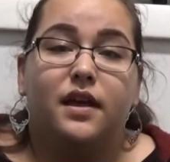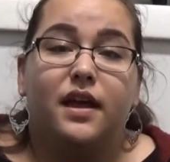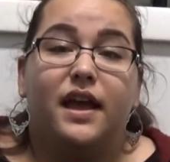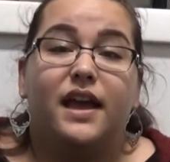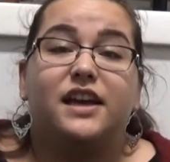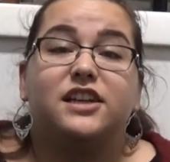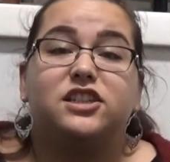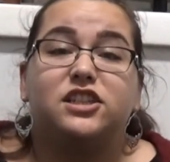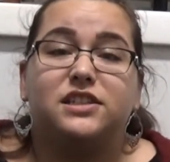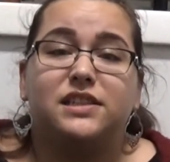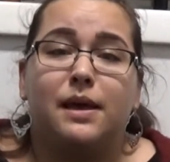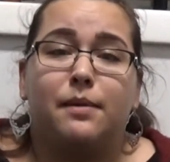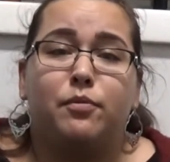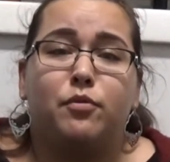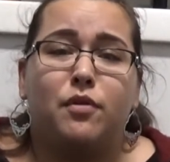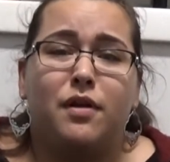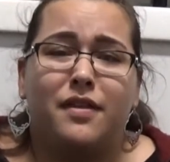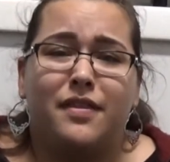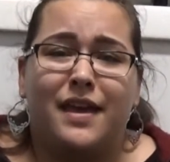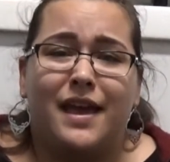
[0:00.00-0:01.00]
And she's helping
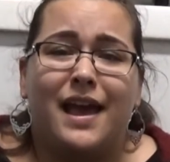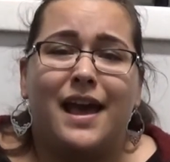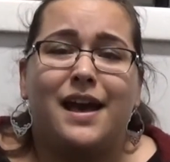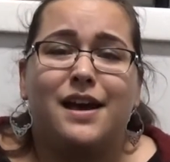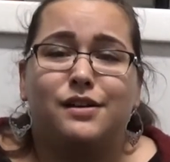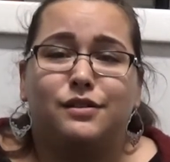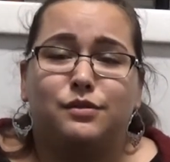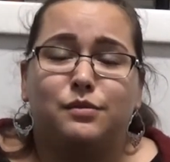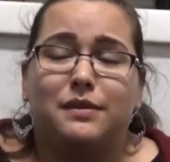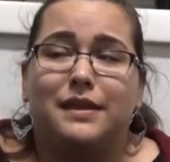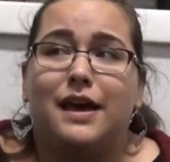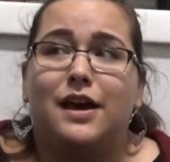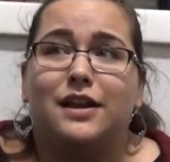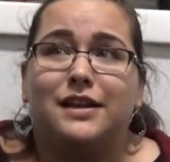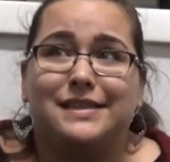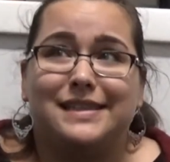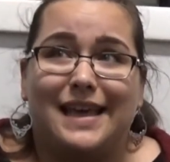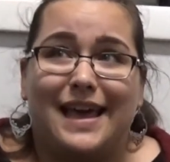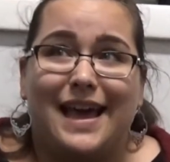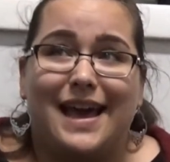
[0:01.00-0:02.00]
around the house without
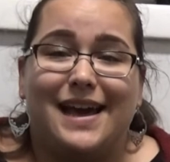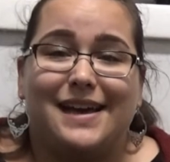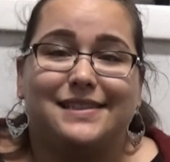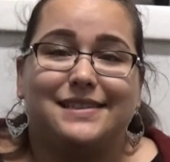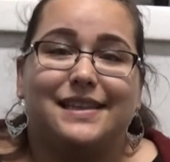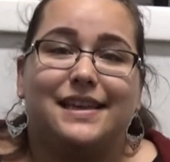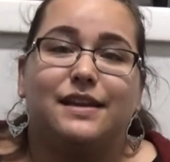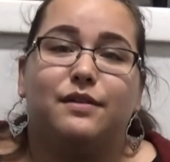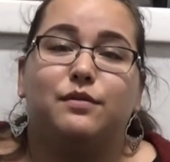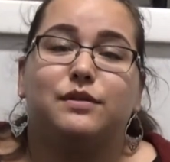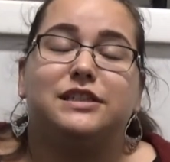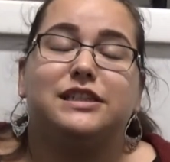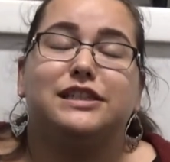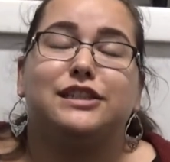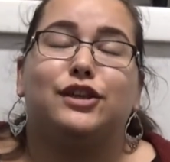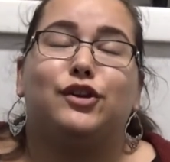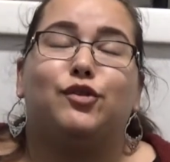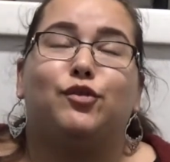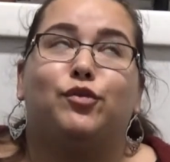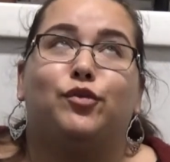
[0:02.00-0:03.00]
us asking, which is
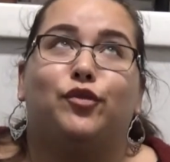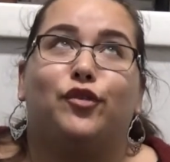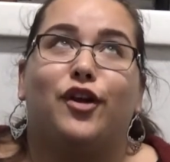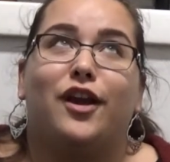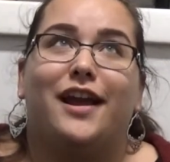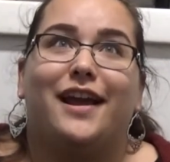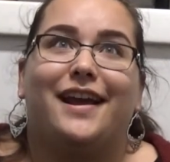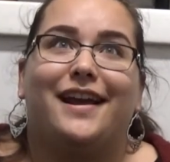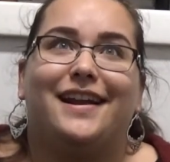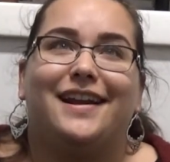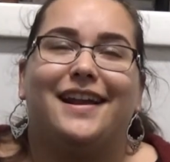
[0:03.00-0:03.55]
great.